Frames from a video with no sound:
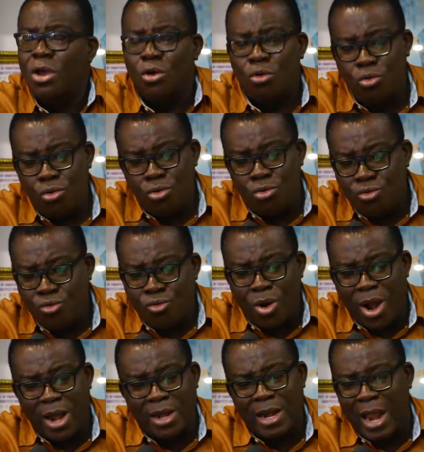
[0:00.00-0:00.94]
who
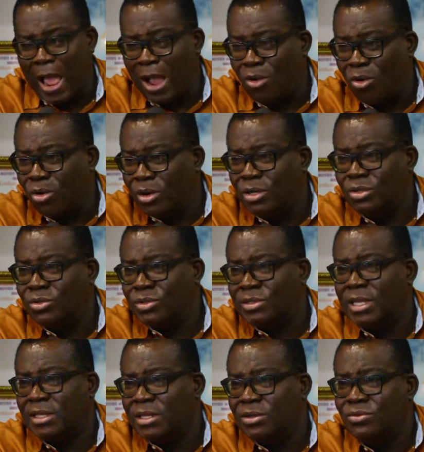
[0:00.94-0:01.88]
run according to
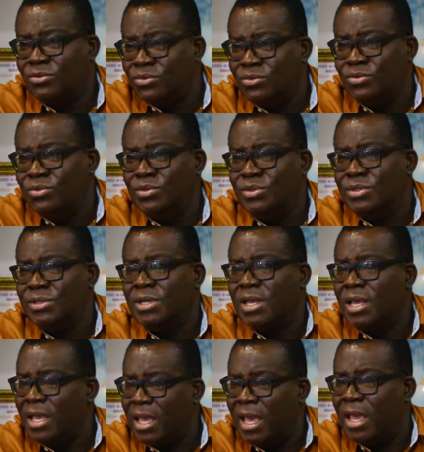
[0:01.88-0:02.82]
certain rules
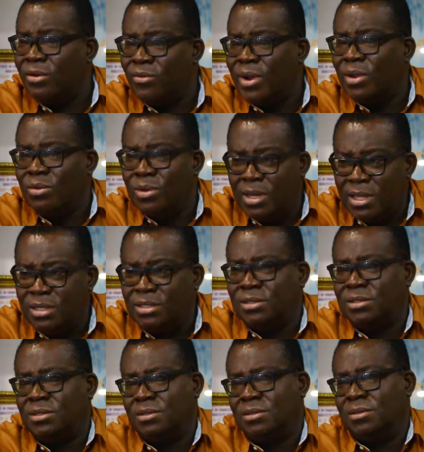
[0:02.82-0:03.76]
and regulations.